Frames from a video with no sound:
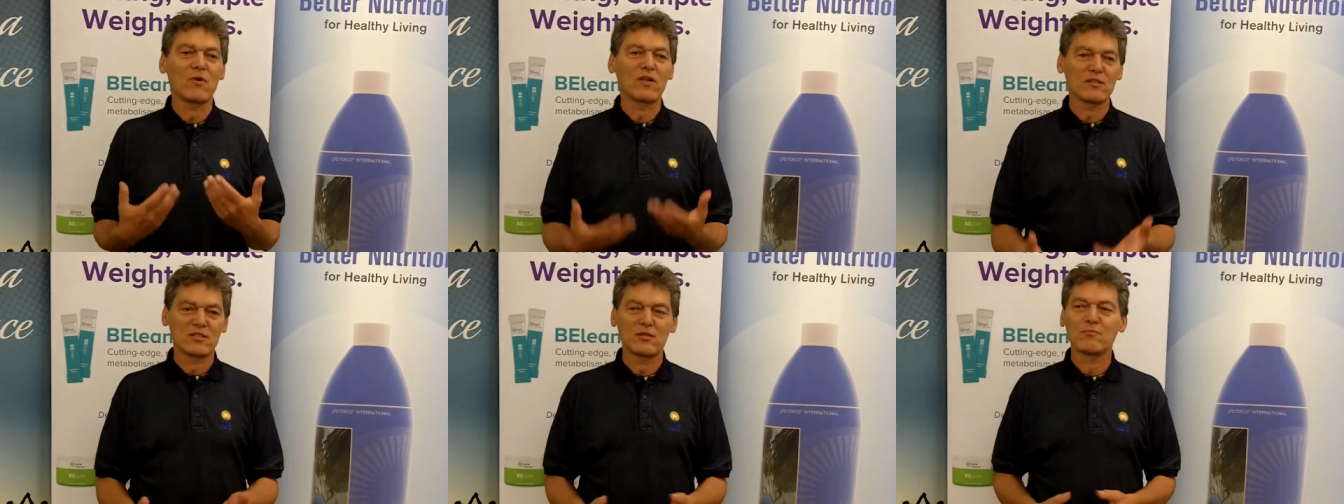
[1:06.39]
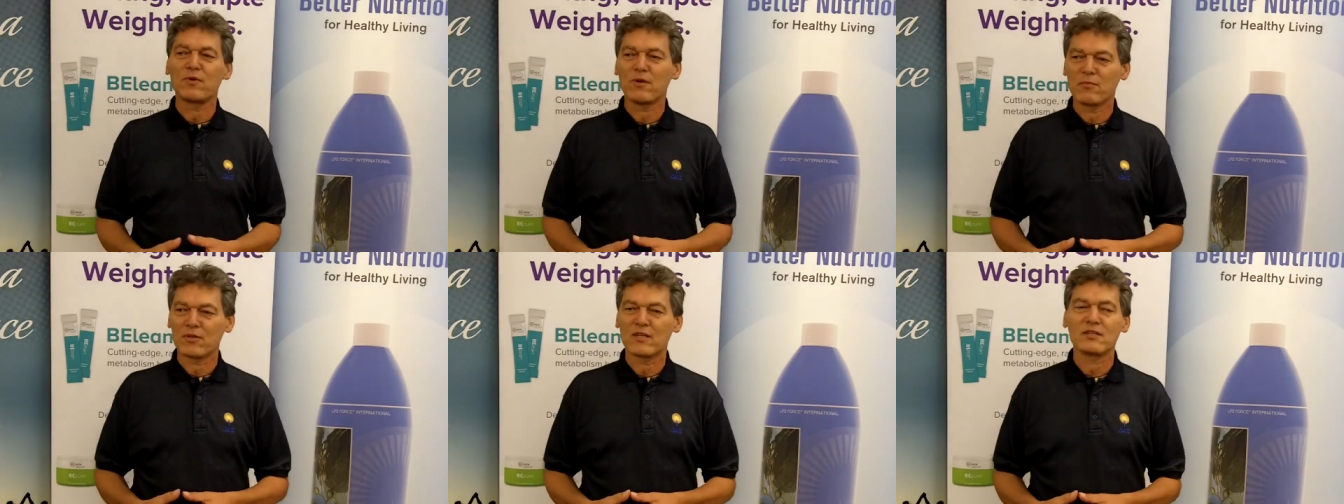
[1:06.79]
Wealthy
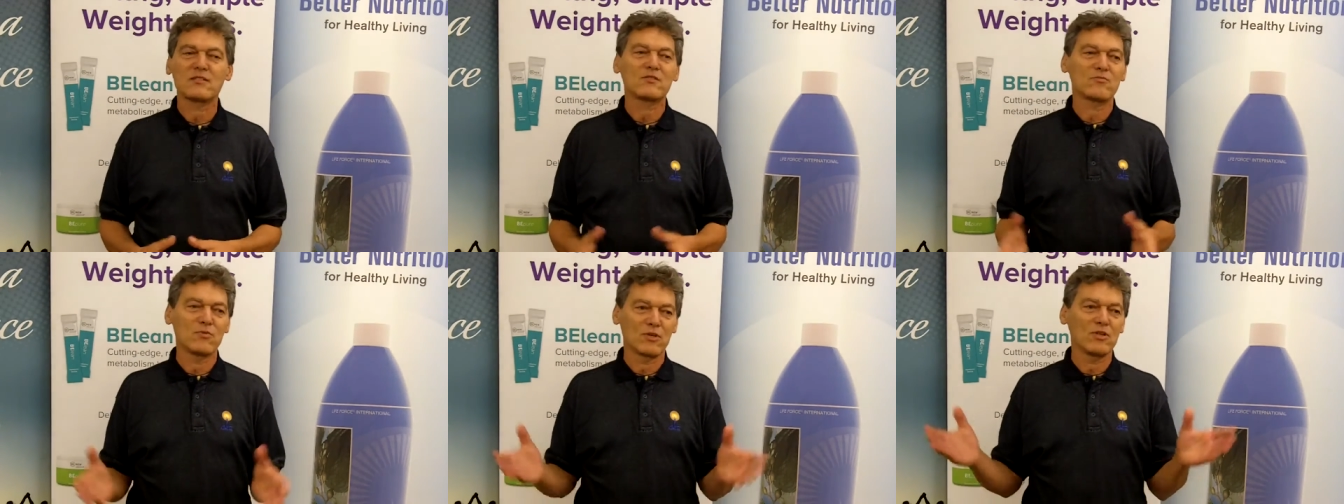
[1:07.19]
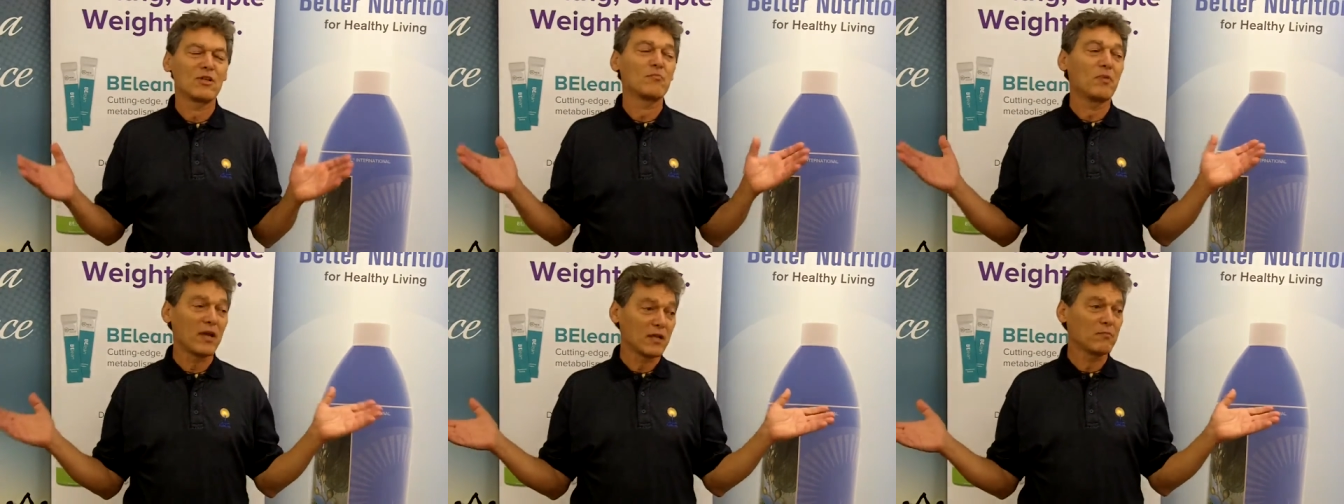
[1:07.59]
people, they were
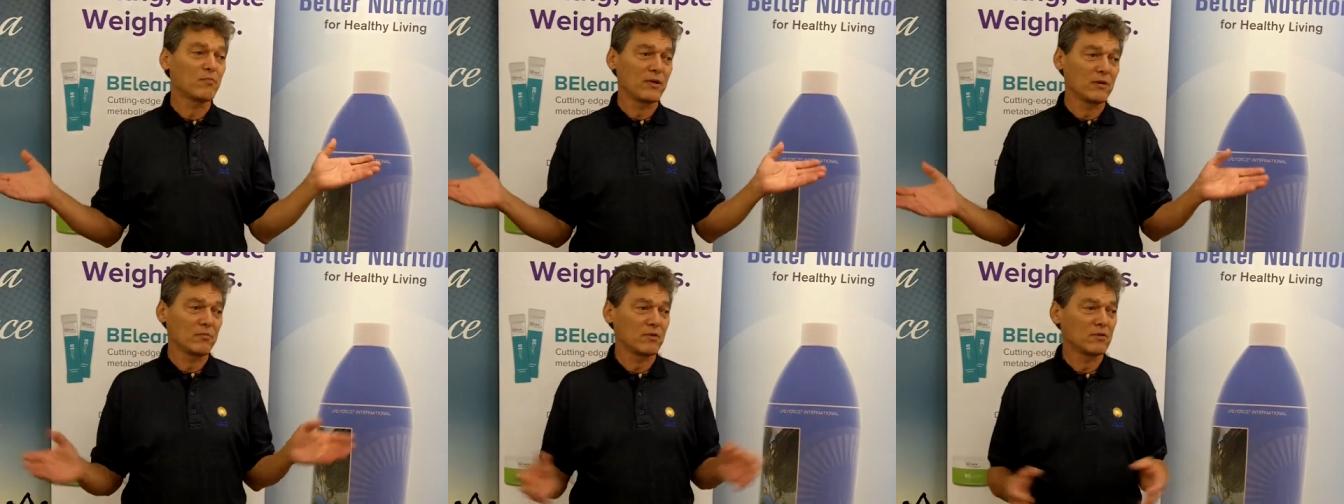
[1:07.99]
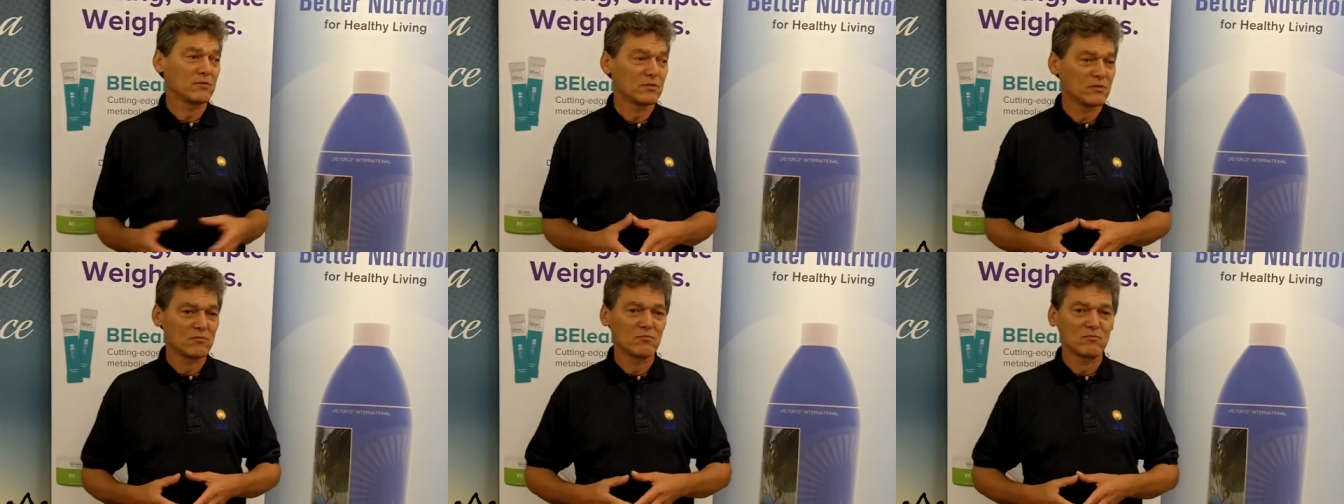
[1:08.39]
the bad people
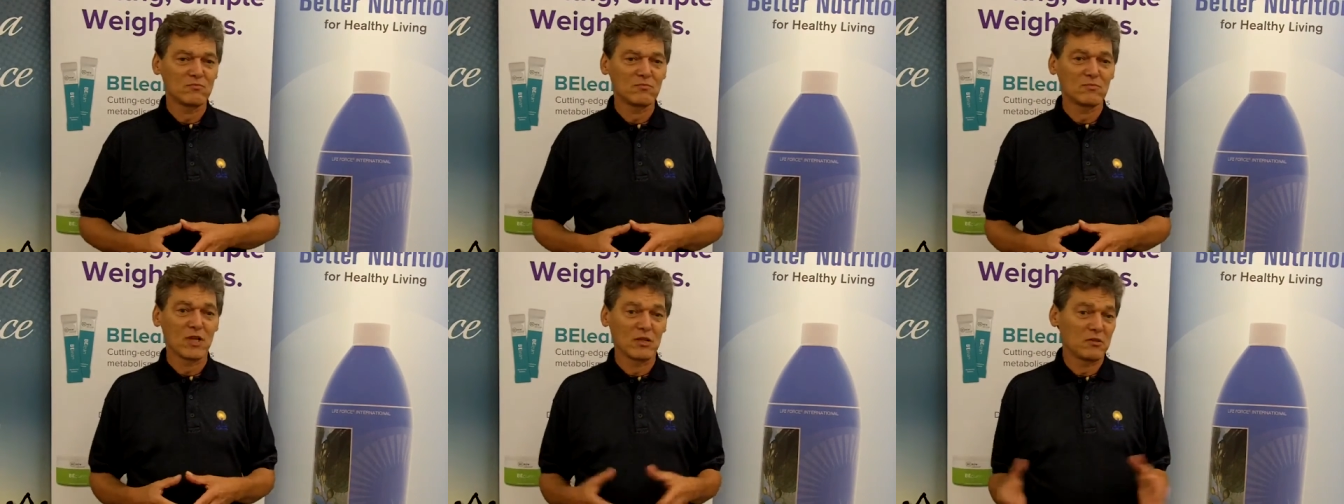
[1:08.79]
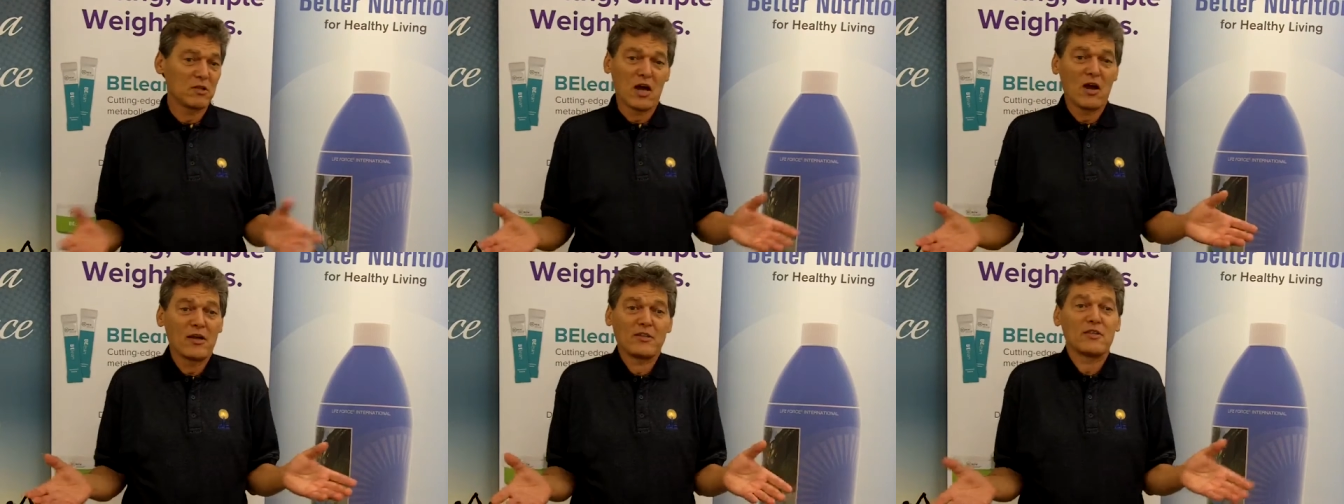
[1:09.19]

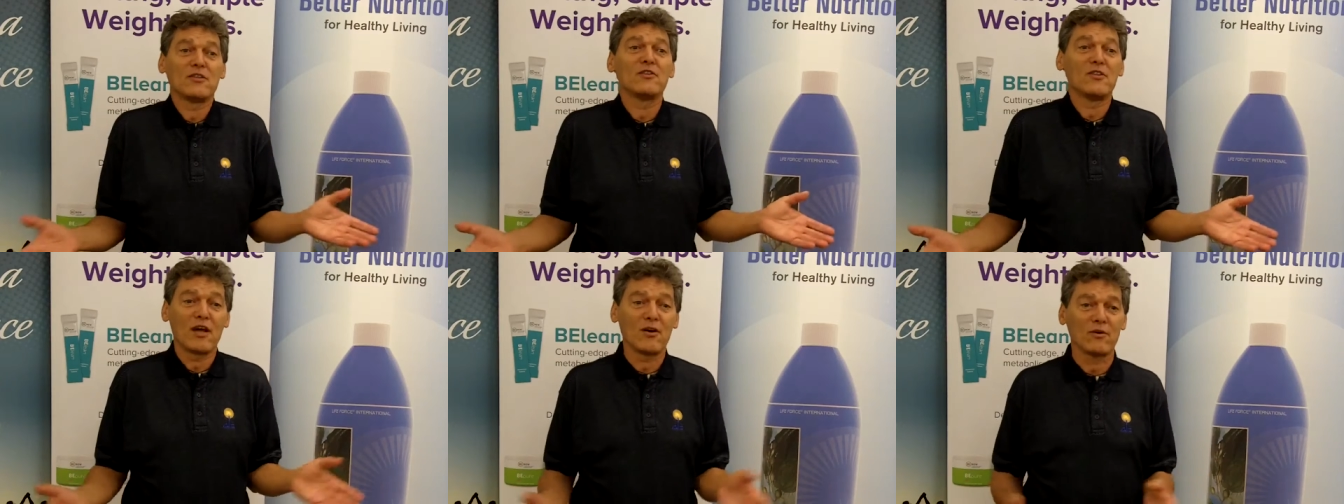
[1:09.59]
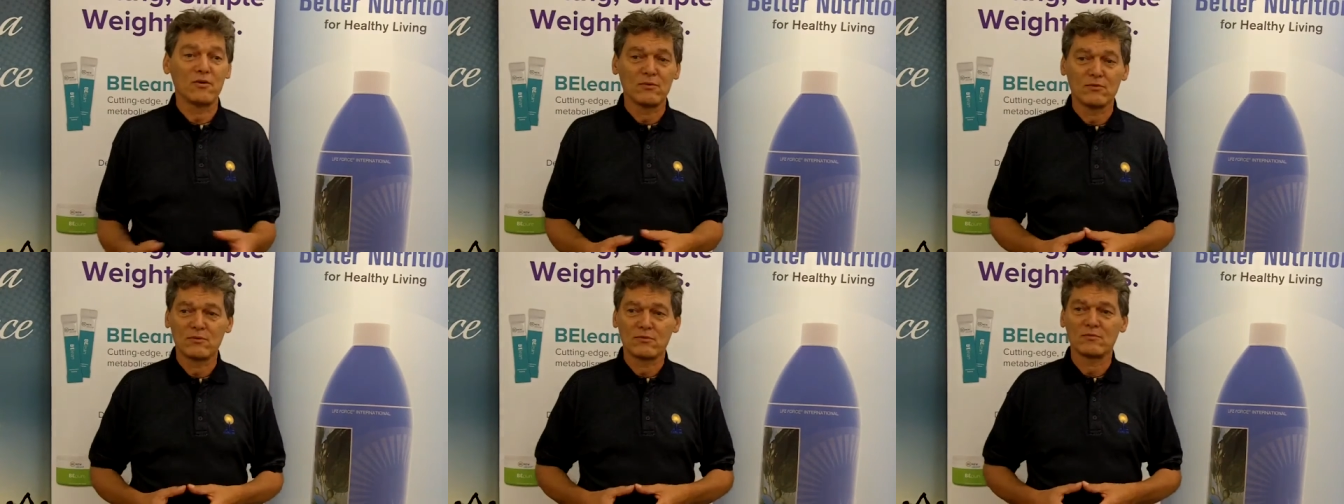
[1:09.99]
that I didn't
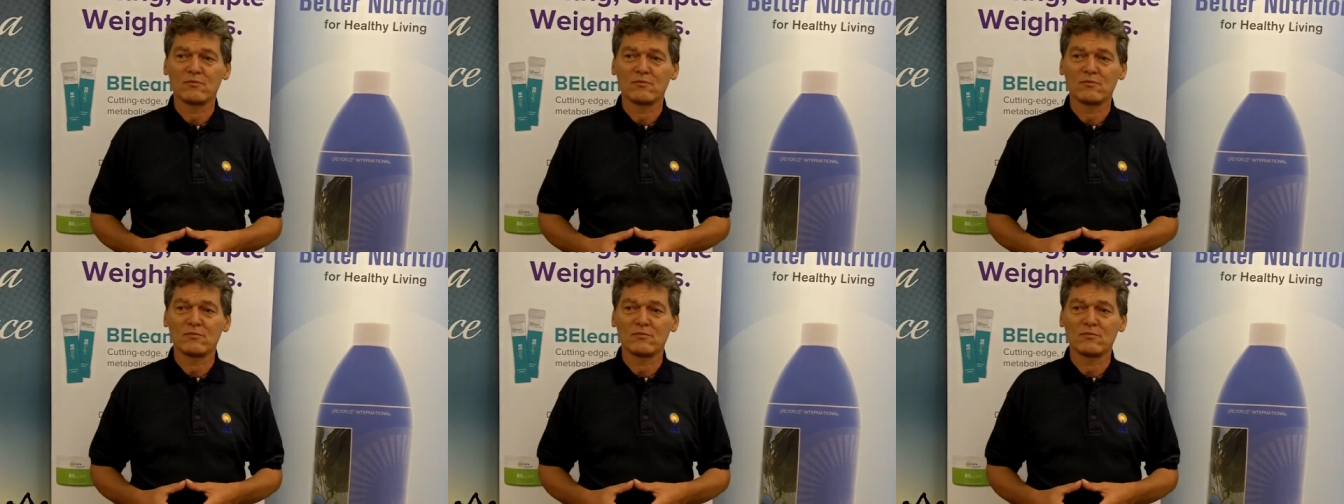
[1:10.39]
know.